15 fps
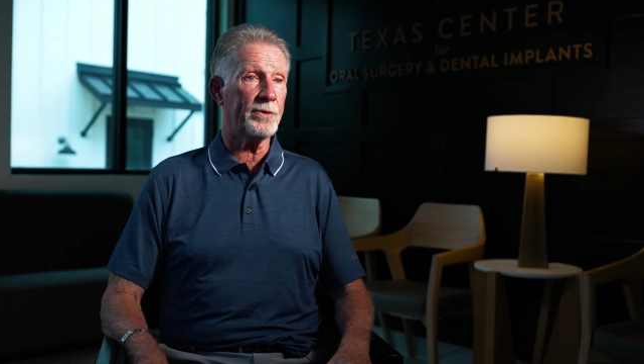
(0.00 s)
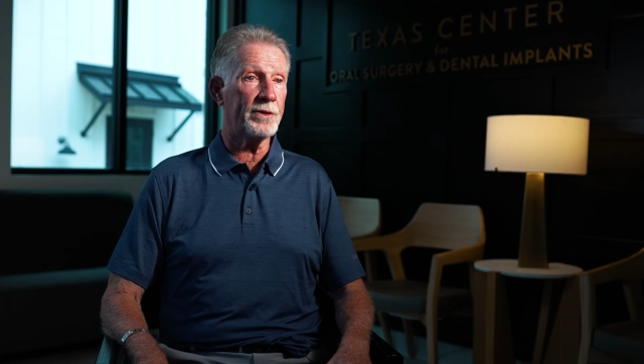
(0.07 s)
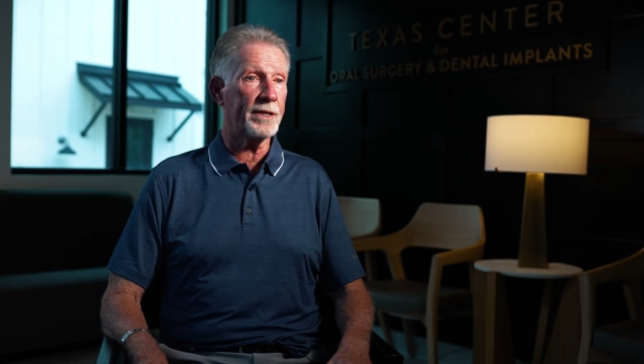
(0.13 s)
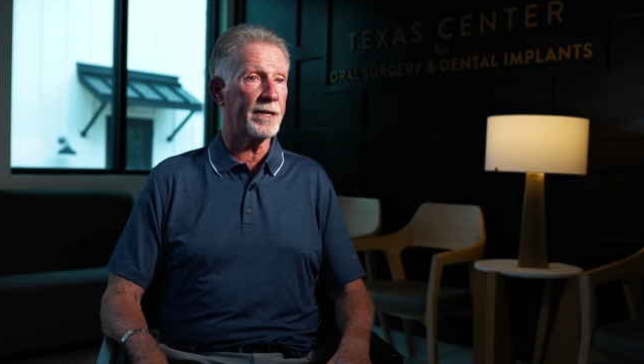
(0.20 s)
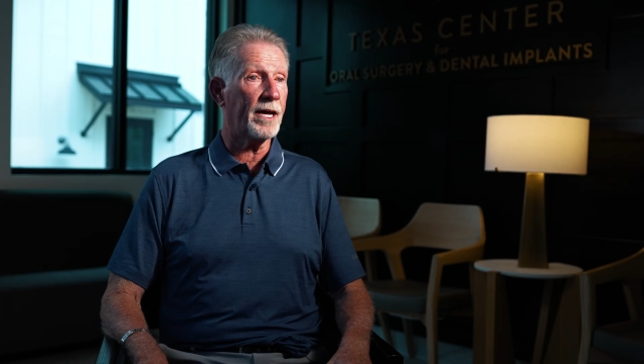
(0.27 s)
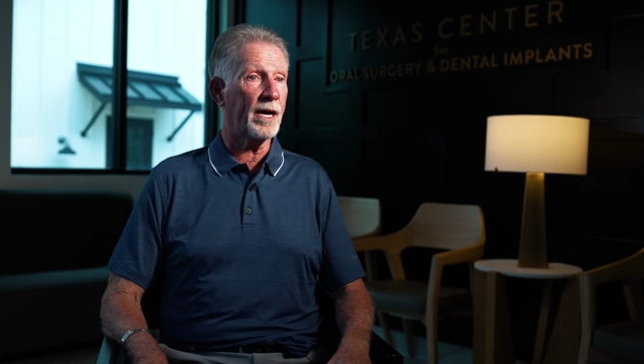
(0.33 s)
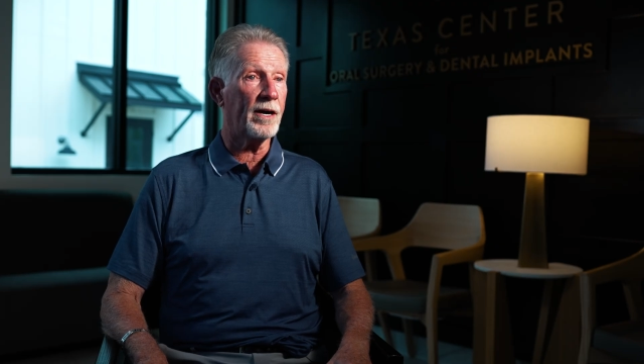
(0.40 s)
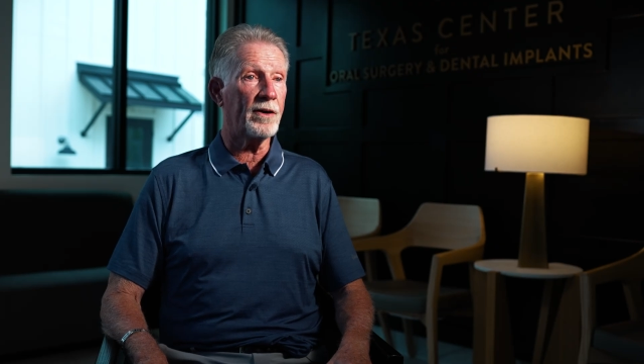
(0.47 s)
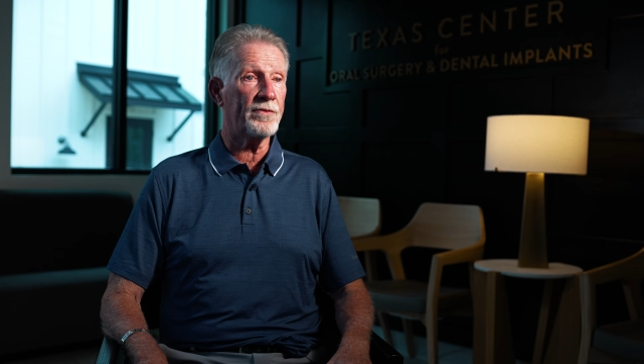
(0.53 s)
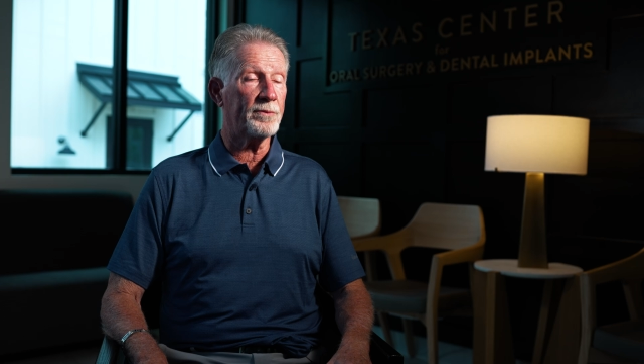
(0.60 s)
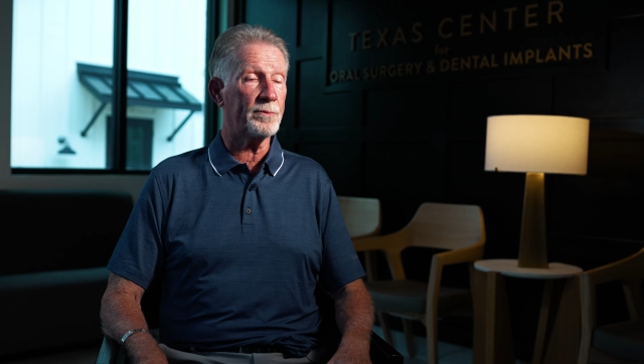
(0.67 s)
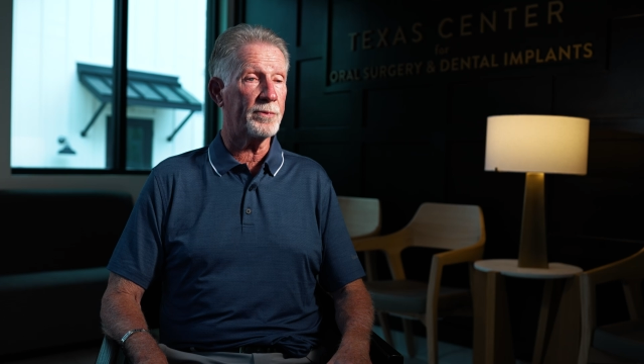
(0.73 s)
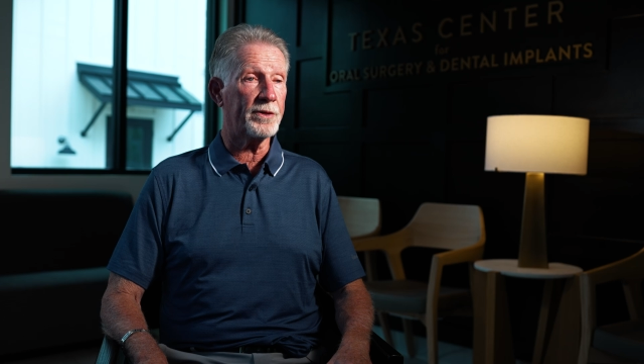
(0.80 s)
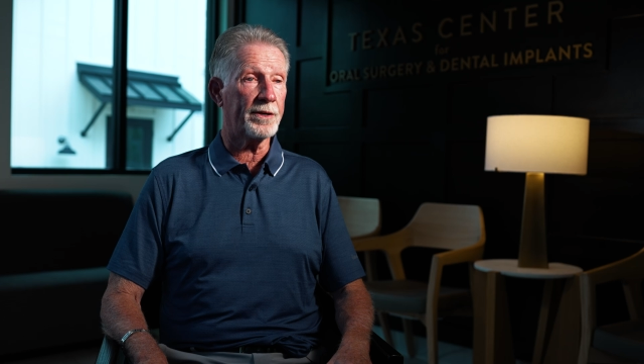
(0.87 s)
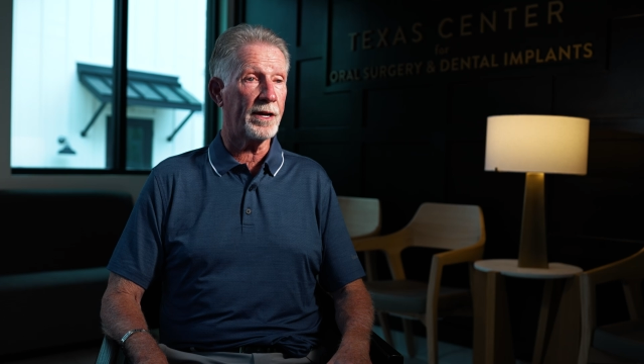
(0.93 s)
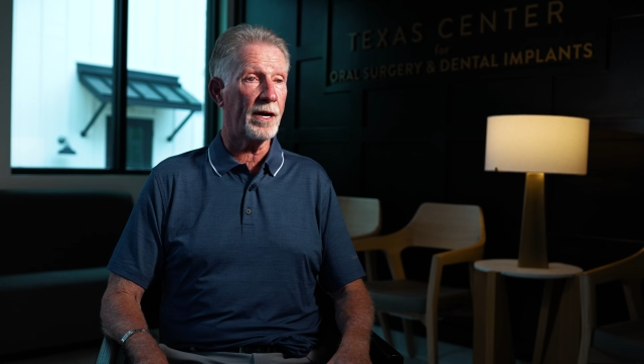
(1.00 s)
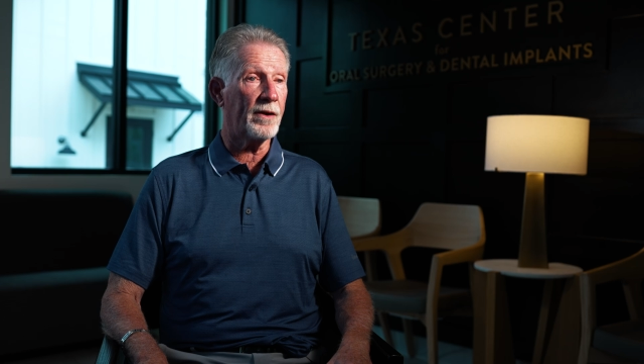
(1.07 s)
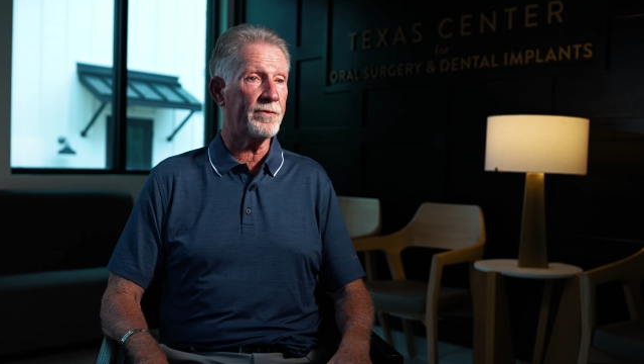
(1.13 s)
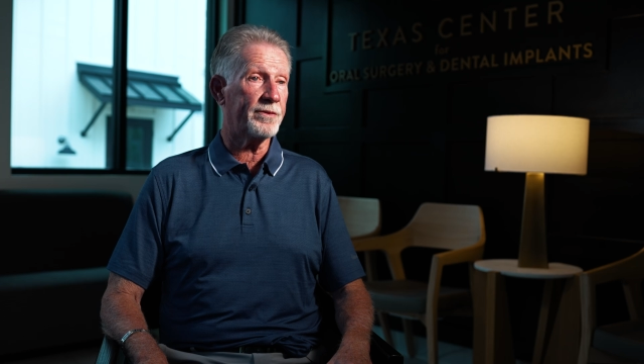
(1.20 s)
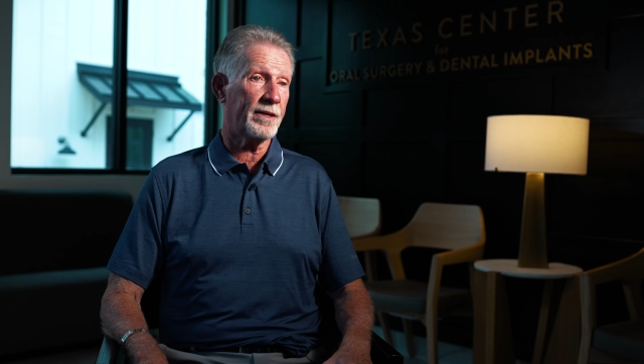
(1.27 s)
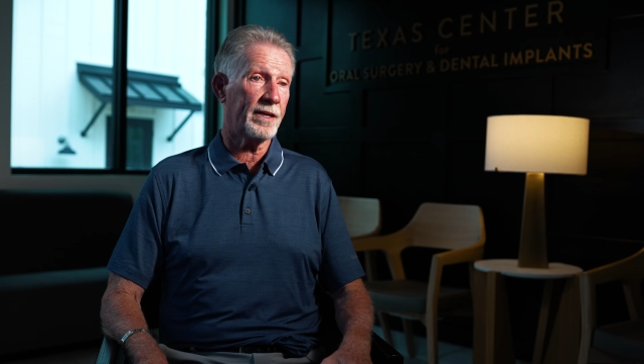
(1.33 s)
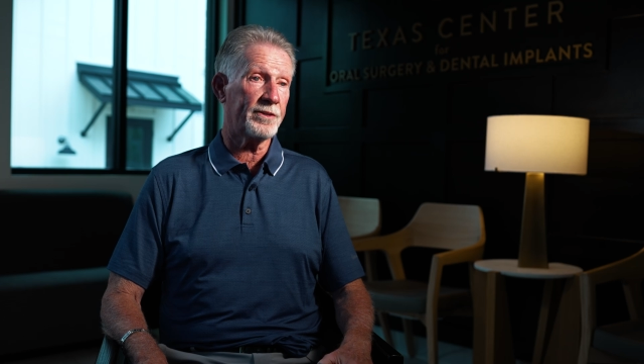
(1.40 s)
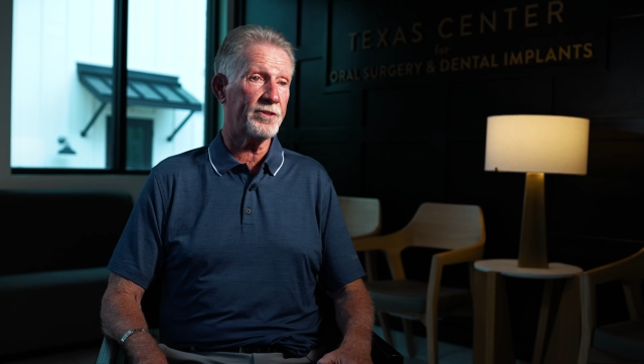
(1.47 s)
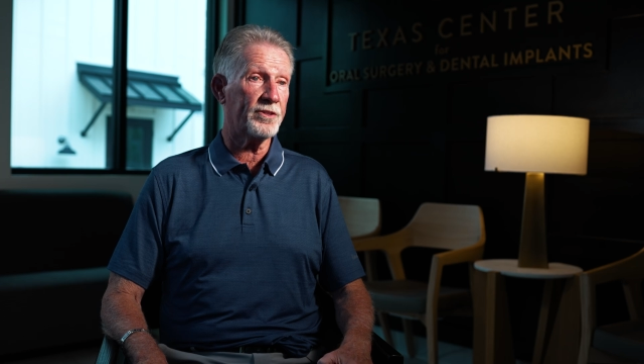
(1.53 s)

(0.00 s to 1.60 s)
put it off and put it off until I